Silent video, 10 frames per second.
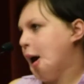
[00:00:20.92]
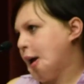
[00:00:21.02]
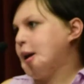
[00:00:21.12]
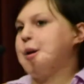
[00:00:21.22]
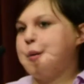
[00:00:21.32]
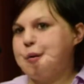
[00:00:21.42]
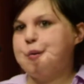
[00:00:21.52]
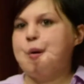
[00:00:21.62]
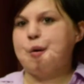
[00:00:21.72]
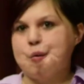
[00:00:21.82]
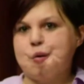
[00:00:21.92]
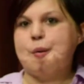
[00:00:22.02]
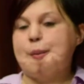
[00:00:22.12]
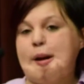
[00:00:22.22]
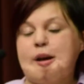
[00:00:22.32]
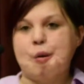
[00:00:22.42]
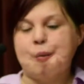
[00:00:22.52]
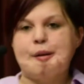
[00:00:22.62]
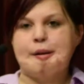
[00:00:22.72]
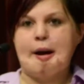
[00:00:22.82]
And he was the one who told me that he
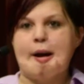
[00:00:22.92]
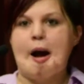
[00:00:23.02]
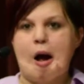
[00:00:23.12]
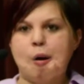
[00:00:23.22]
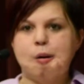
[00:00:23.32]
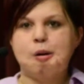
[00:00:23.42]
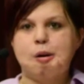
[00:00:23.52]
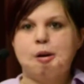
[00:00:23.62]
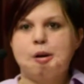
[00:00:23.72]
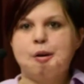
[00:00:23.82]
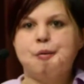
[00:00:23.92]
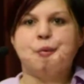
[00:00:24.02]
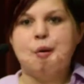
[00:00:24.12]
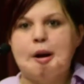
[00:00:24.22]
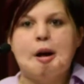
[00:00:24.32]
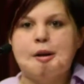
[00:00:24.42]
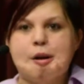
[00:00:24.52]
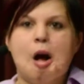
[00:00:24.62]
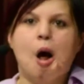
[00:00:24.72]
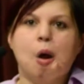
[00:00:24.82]
was let out 4 days
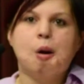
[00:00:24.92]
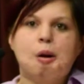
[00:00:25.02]
ago.